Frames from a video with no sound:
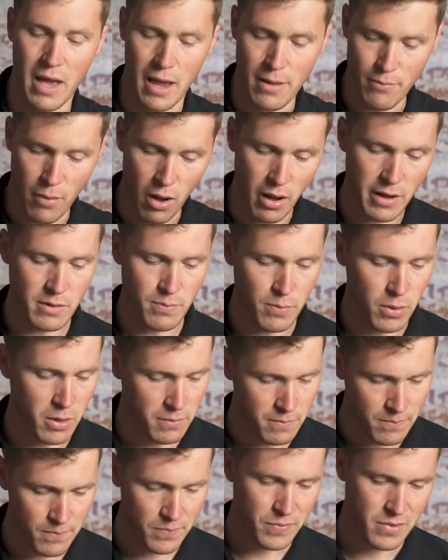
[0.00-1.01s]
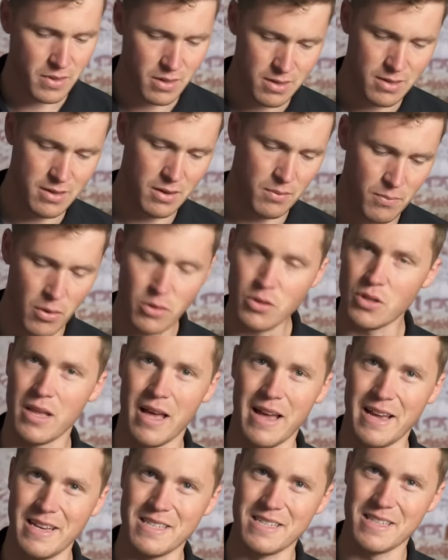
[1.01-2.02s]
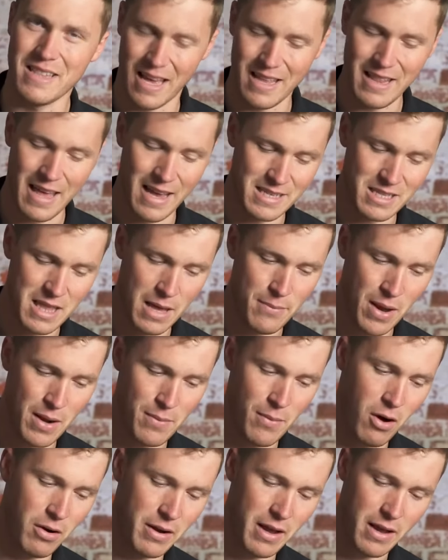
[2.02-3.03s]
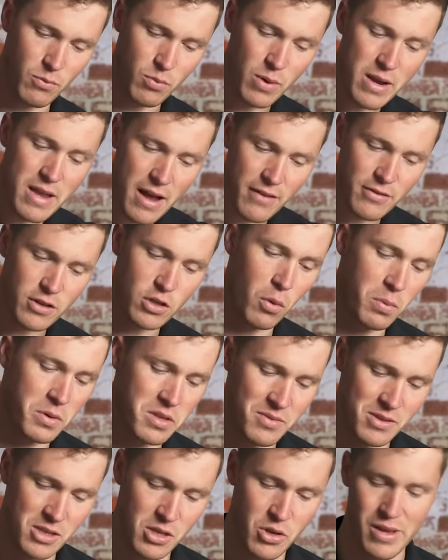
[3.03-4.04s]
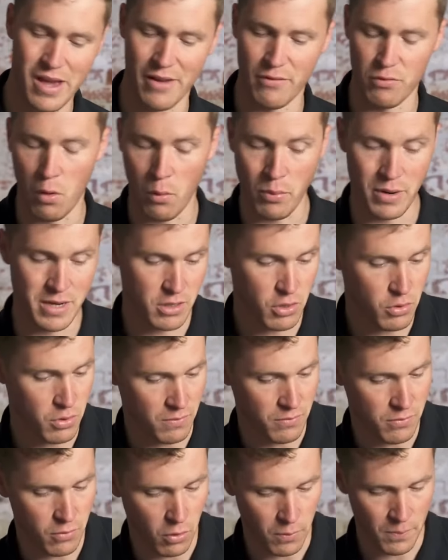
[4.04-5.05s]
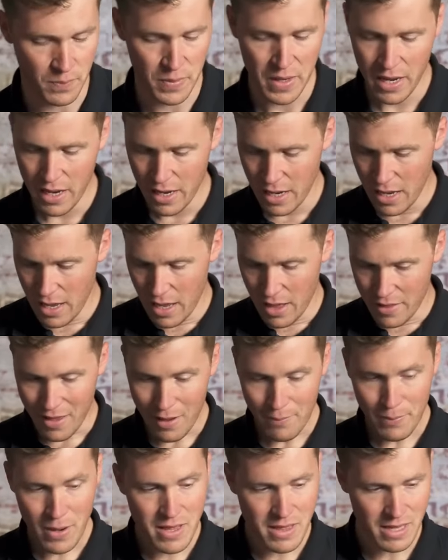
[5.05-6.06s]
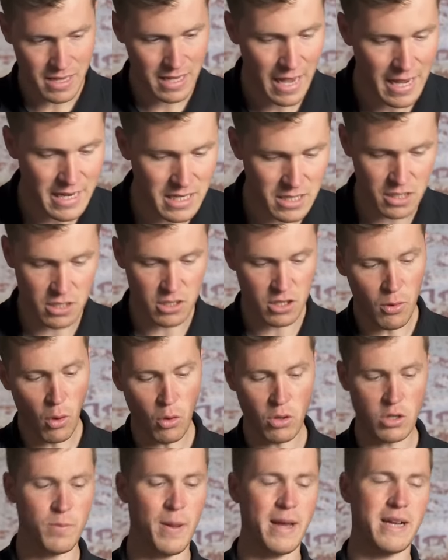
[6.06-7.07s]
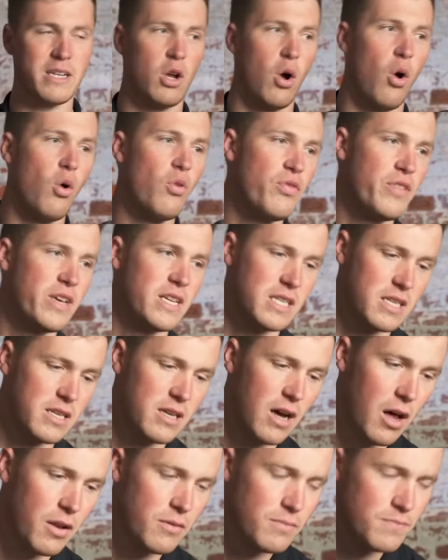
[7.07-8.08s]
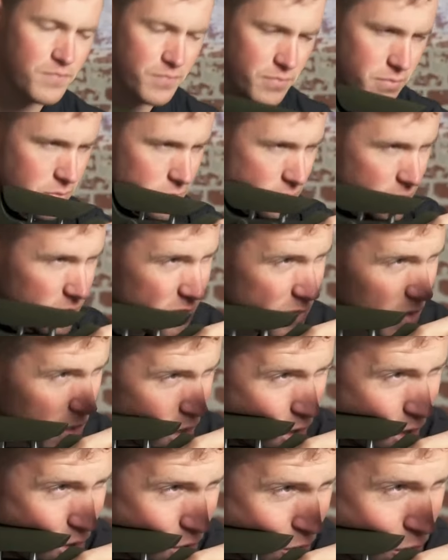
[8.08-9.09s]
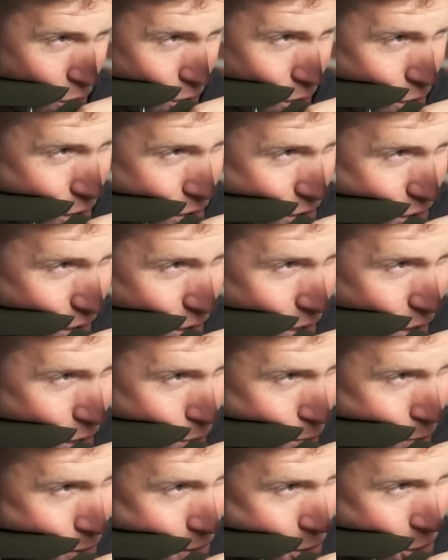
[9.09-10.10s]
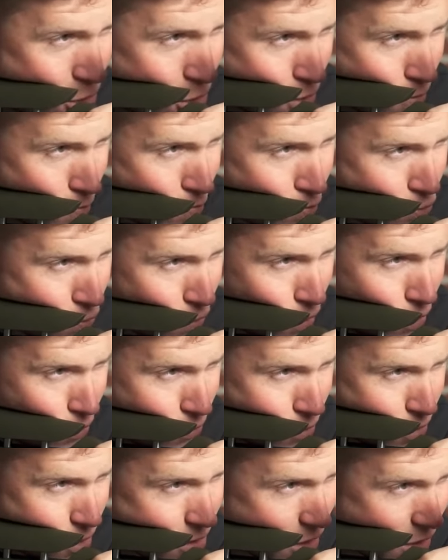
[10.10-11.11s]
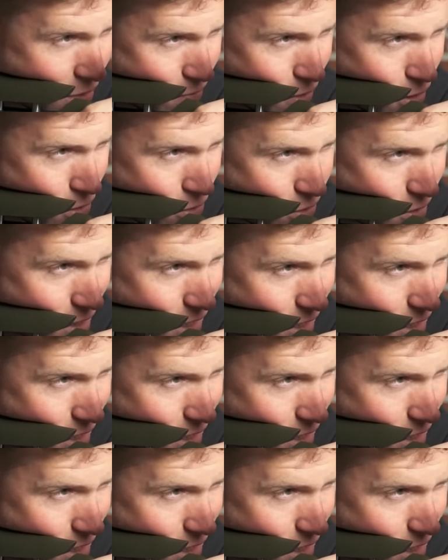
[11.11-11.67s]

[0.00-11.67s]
that in mind, but most of that is their main market, and we have adopted them in the UK for what we do them for. That being the case, the stock specs on this gun are not designed to be shot prone, designed for ultra